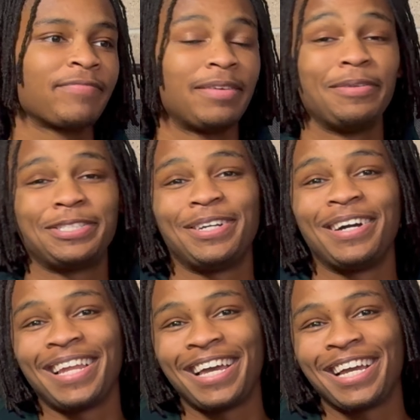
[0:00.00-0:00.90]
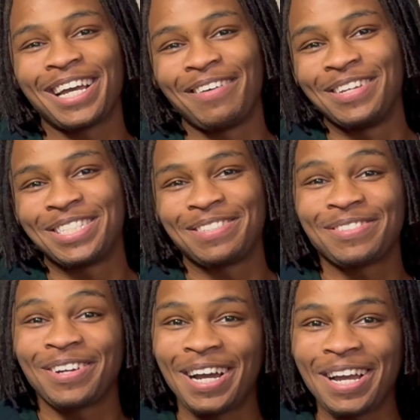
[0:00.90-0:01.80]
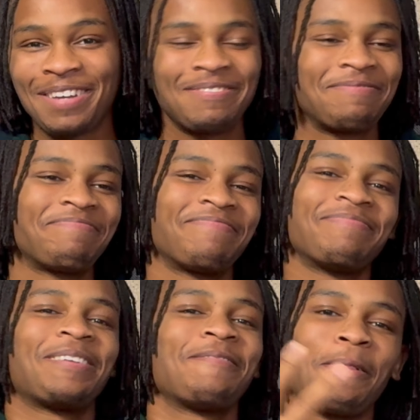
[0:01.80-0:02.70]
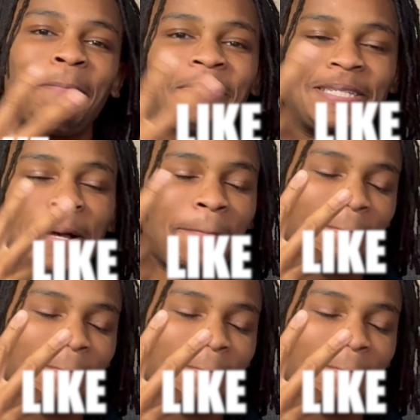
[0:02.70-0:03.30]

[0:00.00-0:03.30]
make sure y'all like, comment, and subscribe. Peace out.